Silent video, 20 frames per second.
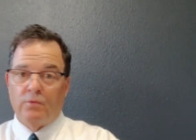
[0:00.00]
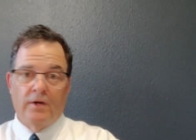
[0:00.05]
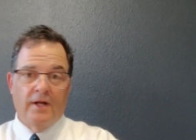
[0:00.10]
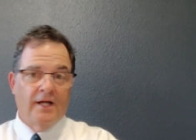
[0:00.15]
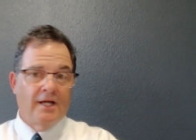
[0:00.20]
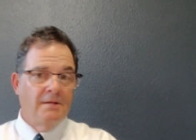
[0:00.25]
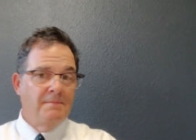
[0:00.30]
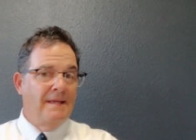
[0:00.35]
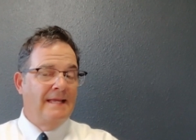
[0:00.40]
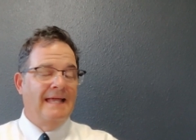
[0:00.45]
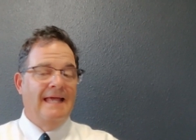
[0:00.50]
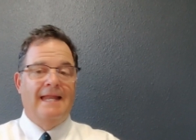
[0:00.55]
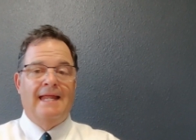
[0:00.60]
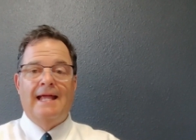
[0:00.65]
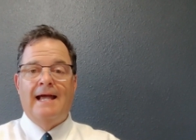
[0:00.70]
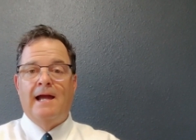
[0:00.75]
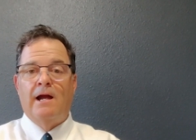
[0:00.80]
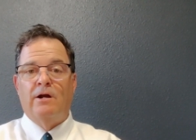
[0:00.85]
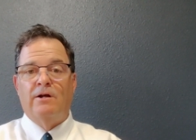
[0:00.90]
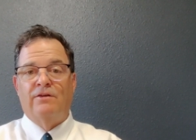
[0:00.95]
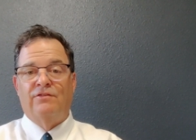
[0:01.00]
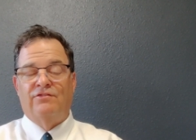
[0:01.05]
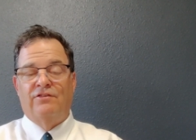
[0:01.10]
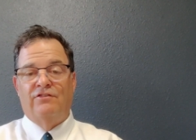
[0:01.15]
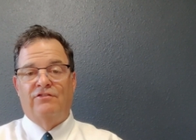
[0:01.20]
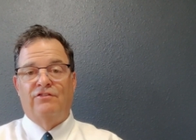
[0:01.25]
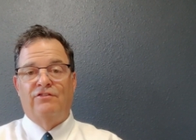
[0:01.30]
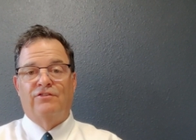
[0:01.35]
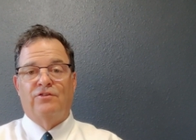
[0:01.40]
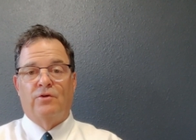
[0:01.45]
we're not going to make any hiring
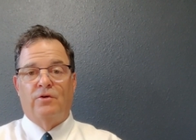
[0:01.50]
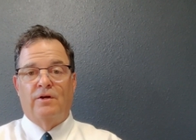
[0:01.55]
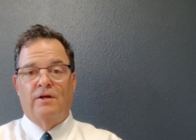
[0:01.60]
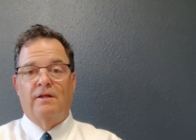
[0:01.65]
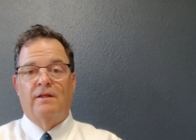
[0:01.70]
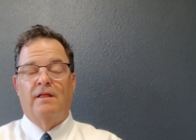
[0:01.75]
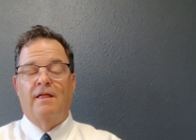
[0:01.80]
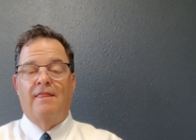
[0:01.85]
decisions during